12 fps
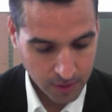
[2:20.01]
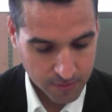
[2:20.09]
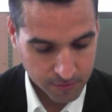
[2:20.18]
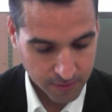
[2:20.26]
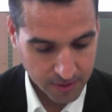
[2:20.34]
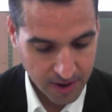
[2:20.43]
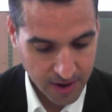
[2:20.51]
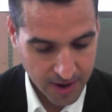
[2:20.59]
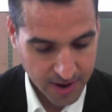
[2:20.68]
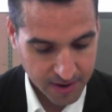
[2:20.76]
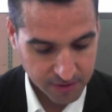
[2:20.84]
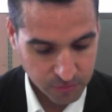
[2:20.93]
for the
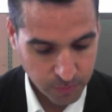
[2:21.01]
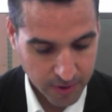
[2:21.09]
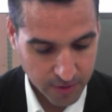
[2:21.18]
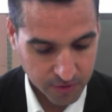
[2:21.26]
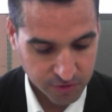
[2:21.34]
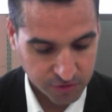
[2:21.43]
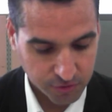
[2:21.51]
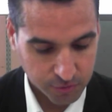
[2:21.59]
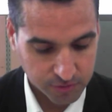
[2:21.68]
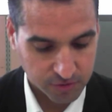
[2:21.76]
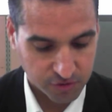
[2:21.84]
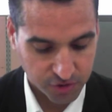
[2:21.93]
highest
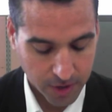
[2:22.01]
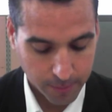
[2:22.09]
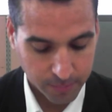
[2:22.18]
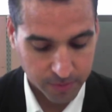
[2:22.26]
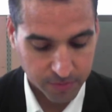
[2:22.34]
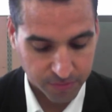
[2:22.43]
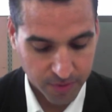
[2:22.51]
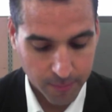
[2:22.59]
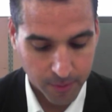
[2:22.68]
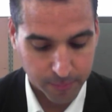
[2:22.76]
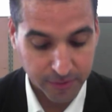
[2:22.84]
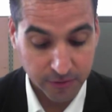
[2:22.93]
parachute jump from
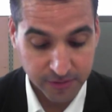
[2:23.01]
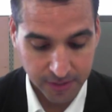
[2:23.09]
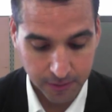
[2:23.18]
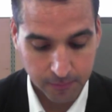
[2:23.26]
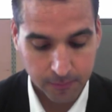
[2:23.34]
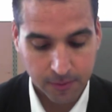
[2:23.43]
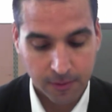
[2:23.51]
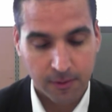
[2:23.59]
a building.